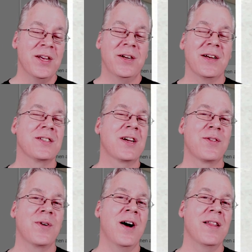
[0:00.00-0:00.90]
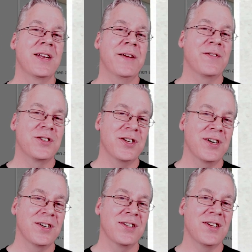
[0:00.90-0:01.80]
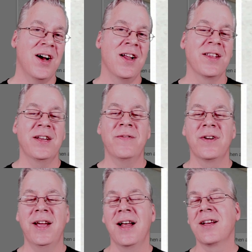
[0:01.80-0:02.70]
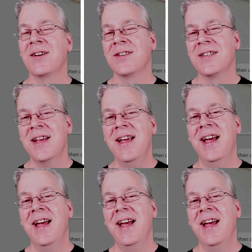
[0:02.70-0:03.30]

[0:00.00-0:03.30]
You know, I was looking through all the different sugars, all the different calicos,